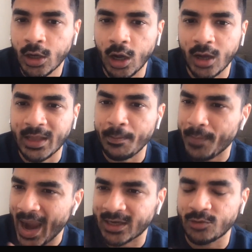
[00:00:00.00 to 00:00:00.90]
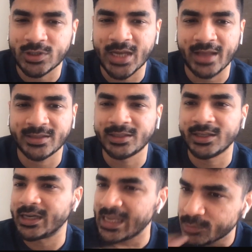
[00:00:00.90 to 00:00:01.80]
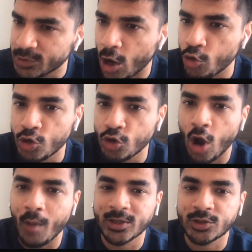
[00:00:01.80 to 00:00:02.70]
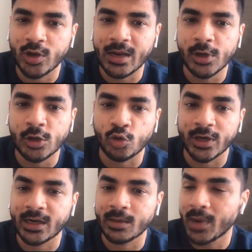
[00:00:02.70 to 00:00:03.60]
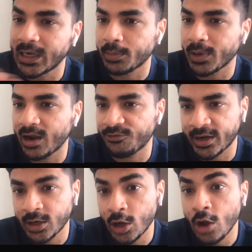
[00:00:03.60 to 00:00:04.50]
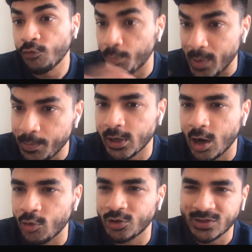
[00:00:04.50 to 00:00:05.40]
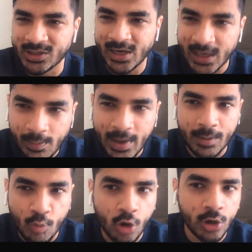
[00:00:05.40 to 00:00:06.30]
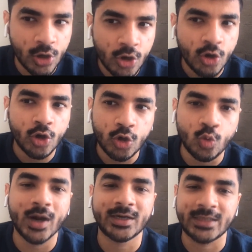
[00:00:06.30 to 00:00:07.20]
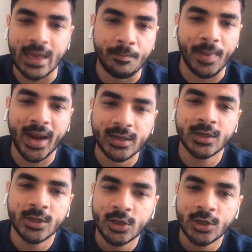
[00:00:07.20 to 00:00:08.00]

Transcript: The impact it has in the teams around you, how much you are able to create a multiplier effect for people around you. So it's a little bit more towards impact.